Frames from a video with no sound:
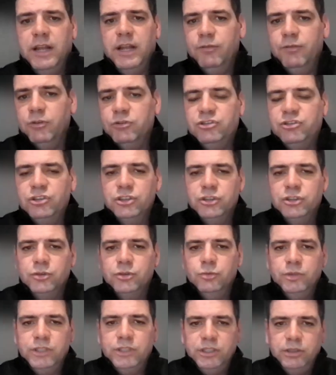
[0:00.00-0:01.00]
level
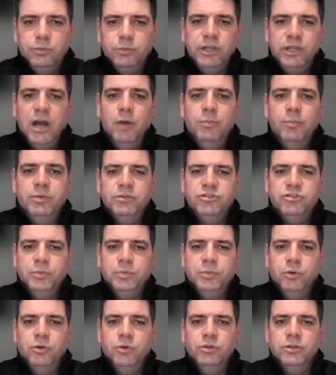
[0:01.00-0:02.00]
2, we help and
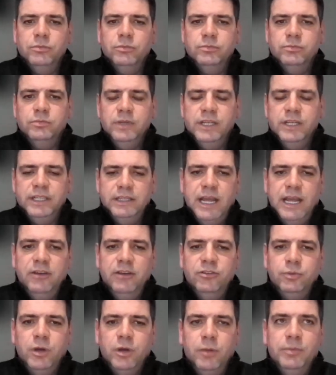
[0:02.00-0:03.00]
support them in
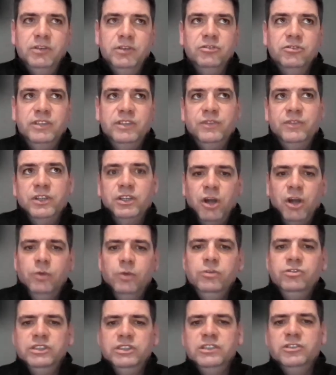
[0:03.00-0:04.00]
that as well, because if the
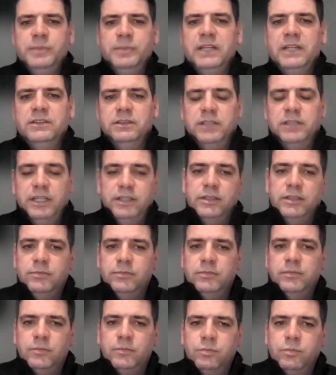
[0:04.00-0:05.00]
coaching's better, then
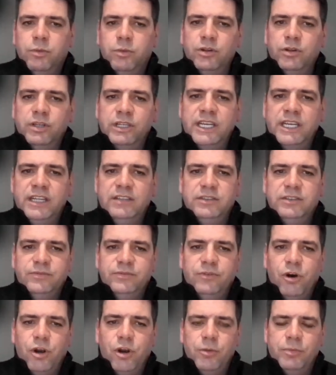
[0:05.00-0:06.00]
the kids'
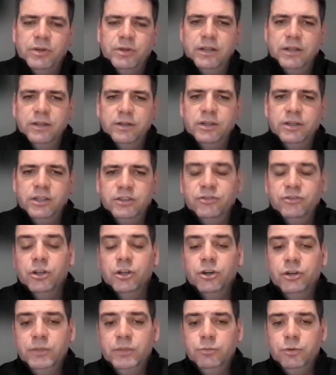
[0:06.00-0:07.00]
environment and the kids'
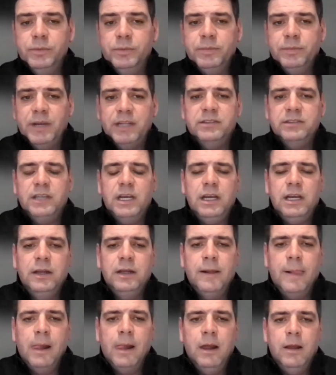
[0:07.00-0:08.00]
learning will be better.
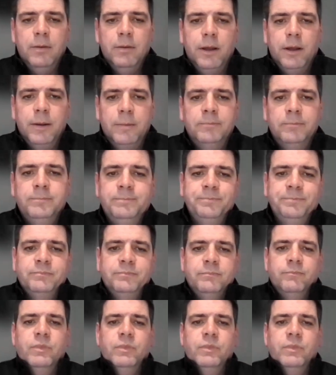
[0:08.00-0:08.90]
And,